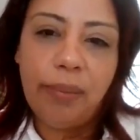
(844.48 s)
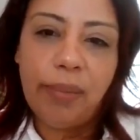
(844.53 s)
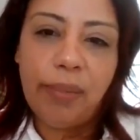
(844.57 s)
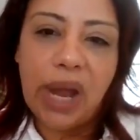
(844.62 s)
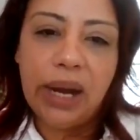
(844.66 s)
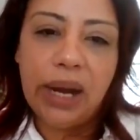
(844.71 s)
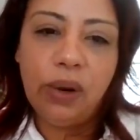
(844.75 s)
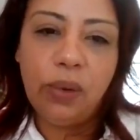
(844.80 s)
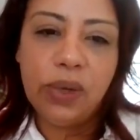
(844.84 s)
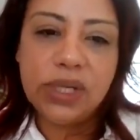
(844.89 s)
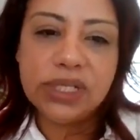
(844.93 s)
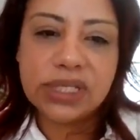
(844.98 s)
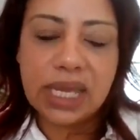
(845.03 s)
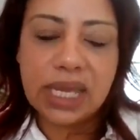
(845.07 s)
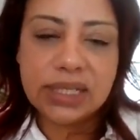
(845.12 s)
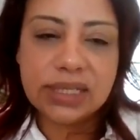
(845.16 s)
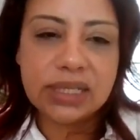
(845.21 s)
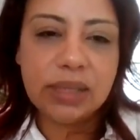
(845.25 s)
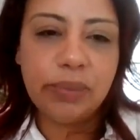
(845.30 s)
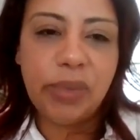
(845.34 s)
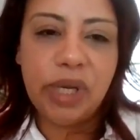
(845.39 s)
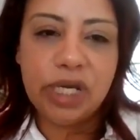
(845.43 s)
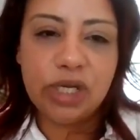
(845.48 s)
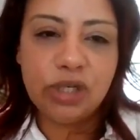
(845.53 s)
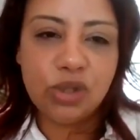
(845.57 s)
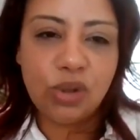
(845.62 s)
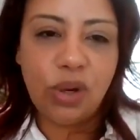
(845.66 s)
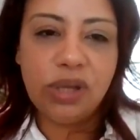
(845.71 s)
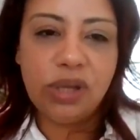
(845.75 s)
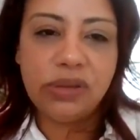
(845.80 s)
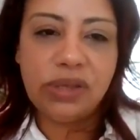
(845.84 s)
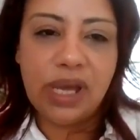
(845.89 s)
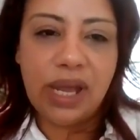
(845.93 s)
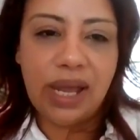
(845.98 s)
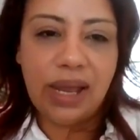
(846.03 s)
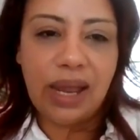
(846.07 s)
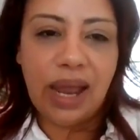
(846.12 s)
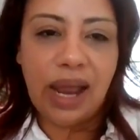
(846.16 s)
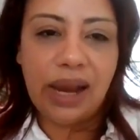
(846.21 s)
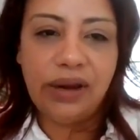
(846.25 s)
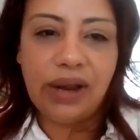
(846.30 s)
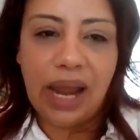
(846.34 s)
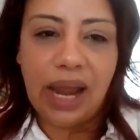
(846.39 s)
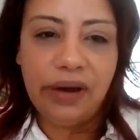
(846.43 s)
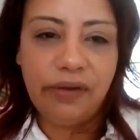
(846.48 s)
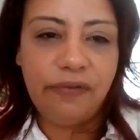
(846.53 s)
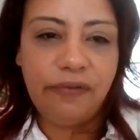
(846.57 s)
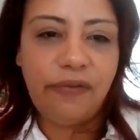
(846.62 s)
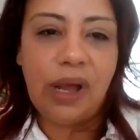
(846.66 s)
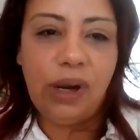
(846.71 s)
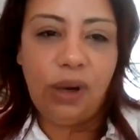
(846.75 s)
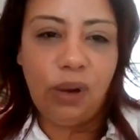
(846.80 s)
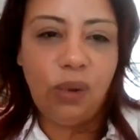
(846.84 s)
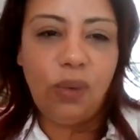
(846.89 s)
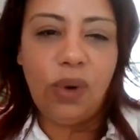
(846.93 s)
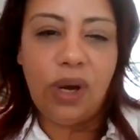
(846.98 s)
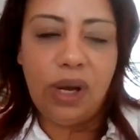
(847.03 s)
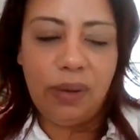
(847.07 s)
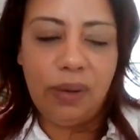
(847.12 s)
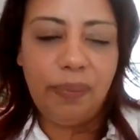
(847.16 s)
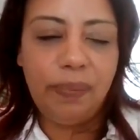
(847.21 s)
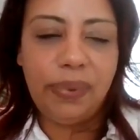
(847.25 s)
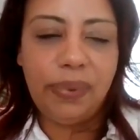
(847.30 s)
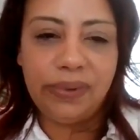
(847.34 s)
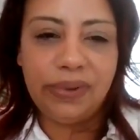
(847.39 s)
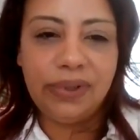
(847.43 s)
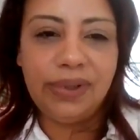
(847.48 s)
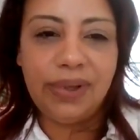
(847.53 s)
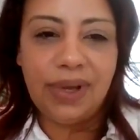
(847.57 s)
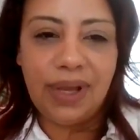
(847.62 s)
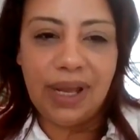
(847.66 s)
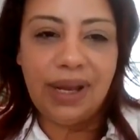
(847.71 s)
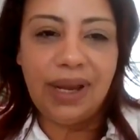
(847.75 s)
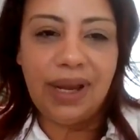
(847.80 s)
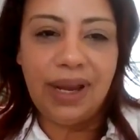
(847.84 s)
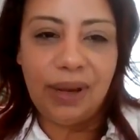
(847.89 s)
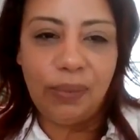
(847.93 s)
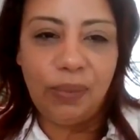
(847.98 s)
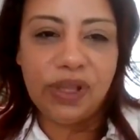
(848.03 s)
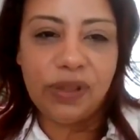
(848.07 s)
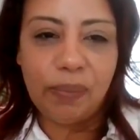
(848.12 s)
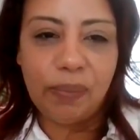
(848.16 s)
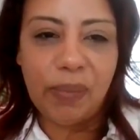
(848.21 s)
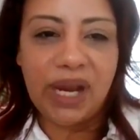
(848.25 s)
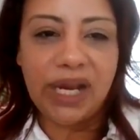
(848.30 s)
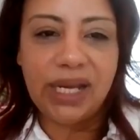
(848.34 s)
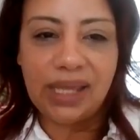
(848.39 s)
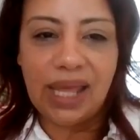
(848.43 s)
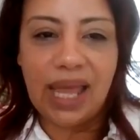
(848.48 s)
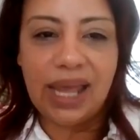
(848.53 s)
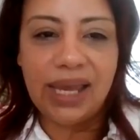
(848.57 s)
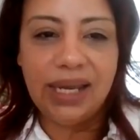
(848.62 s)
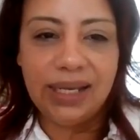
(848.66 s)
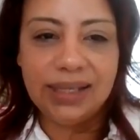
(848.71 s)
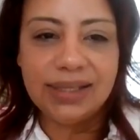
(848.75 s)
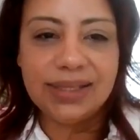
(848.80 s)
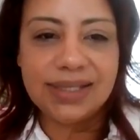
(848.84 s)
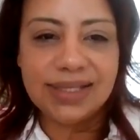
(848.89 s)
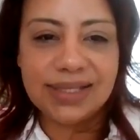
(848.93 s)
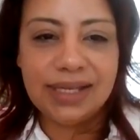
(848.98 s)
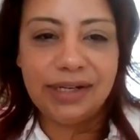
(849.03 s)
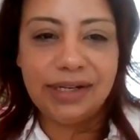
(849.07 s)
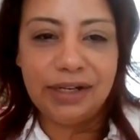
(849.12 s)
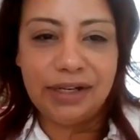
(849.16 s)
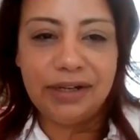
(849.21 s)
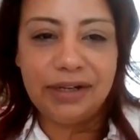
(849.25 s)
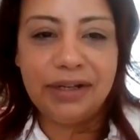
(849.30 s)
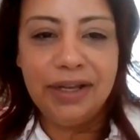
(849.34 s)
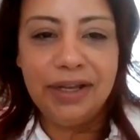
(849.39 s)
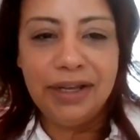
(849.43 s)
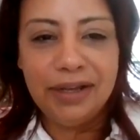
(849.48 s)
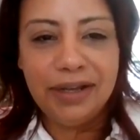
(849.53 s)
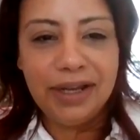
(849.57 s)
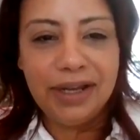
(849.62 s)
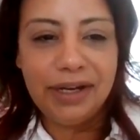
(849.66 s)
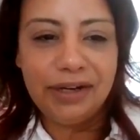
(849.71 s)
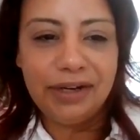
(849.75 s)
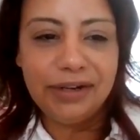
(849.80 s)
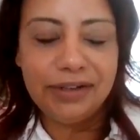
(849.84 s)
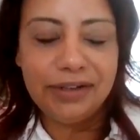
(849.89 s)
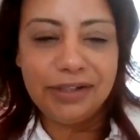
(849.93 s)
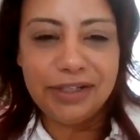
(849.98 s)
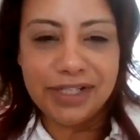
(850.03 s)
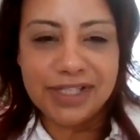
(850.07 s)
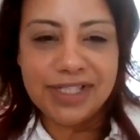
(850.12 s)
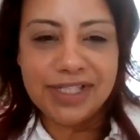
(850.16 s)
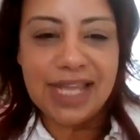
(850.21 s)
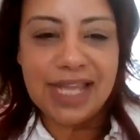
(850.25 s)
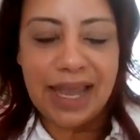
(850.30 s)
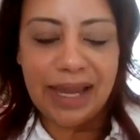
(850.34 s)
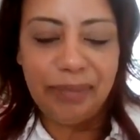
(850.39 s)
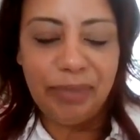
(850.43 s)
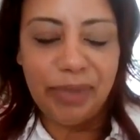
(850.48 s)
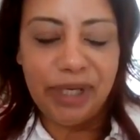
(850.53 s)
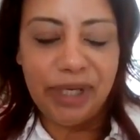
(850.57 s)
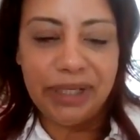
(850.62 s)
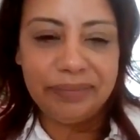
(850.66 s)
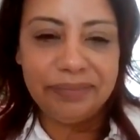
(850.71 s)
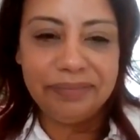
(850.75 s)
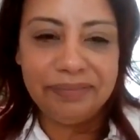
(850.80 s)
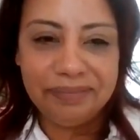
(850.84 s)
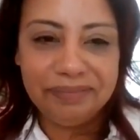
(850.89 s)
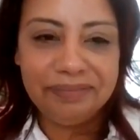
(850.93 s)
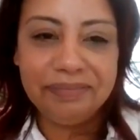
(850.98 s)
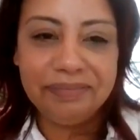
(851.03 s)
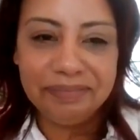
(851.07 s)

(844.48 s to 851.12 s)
I always like to make sure that I follow up with my clients in a good timing.